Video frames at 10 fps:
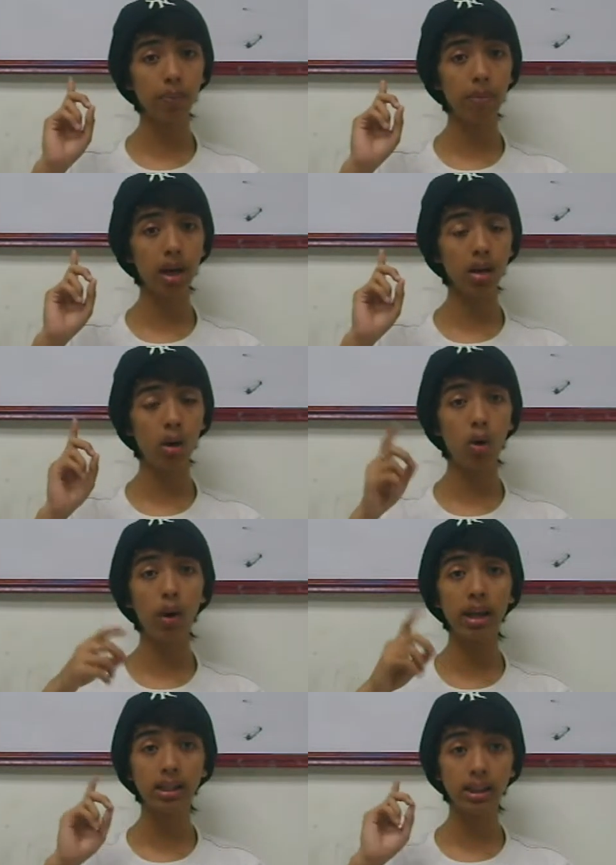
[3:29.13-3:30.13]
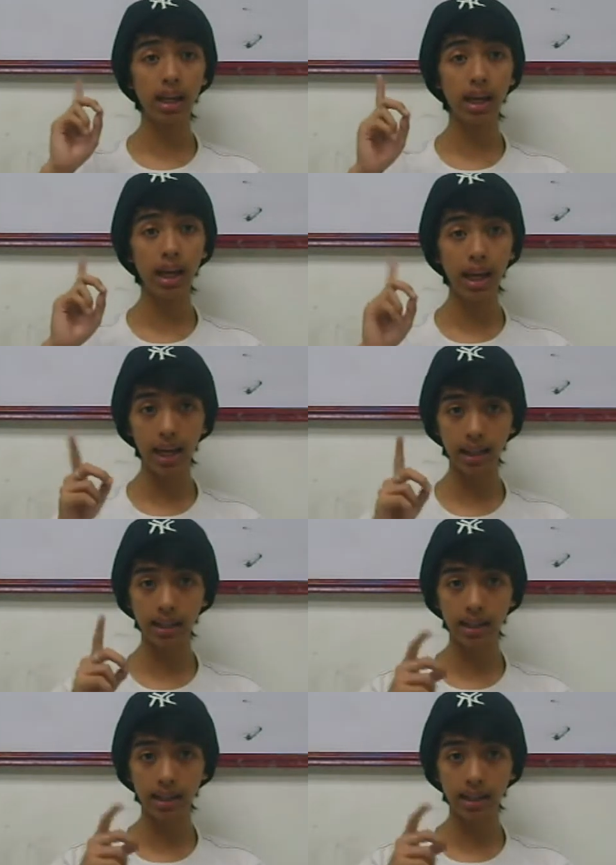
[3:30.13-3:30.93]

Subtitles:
of Mac OS X.